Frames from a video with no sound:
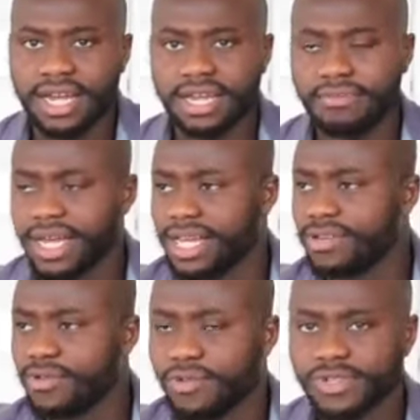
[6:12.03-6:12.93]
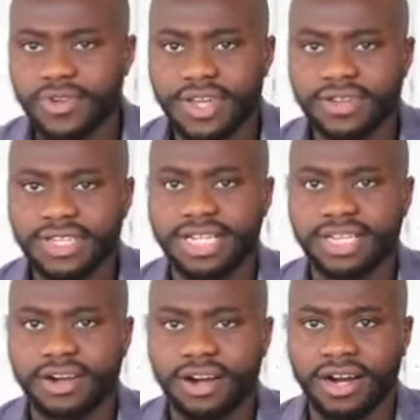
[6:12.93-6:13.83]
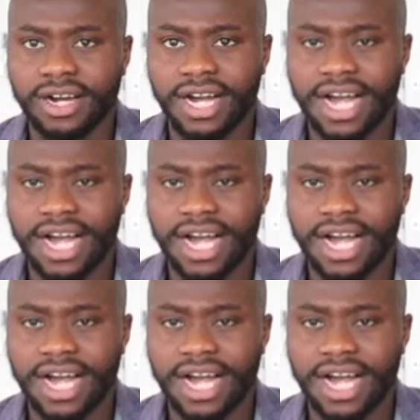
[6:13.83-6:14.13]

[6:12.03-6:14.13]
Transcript: And I'm like, yo, what's going on? He said, oh,